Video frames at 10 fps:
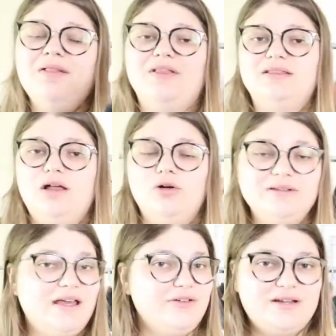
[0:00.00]
The
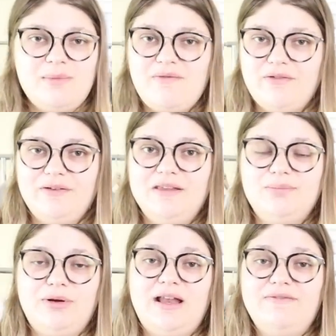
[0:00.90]
only other time I've ever found this
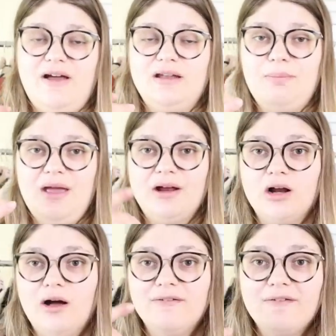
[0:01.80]
brand, I found a
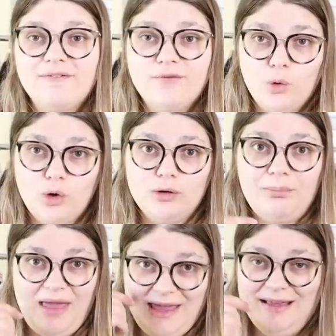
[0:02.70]
pair of
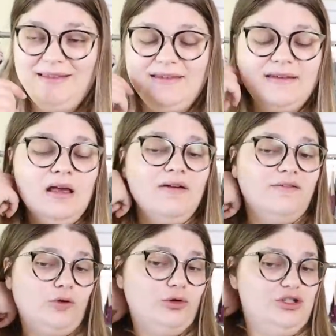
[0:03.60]
full pants,
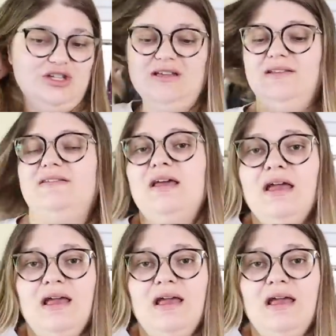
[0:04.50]
full jeans,